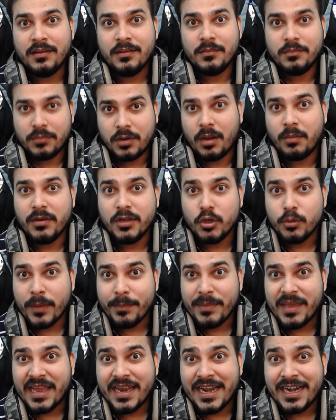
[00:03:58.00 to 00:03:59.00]
Probably you may
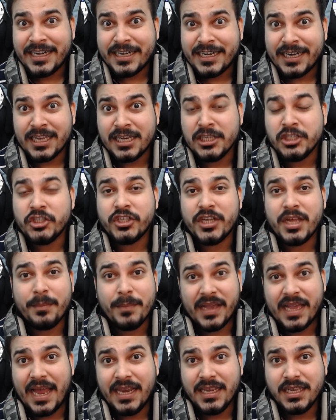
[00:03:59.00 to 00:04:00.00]
be an electrical engineer,
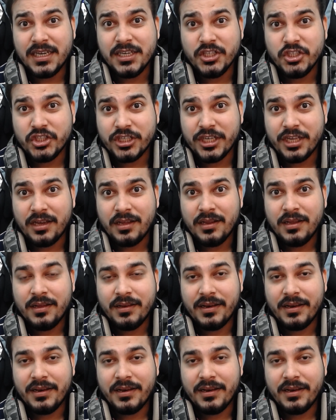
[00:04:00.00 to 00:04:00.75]
mechanical engineer,